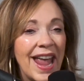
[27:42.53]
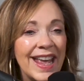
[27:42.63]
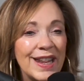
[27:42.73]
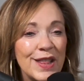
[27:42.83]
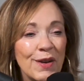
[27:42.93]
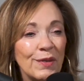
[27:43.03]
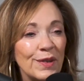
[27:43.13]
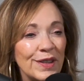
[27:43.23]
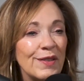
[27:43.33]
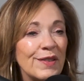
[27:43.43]
and there
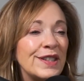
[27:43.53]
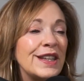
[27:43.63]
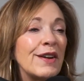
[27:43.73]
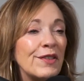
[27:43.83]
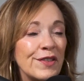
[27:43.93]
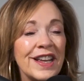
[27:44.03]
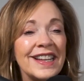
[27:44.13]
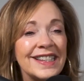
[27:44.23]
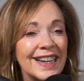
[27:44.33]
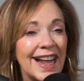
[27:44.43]
were several
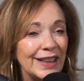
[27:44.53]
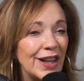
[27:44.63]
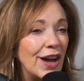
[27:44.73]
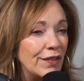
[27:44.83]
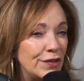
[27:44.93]
things that I love.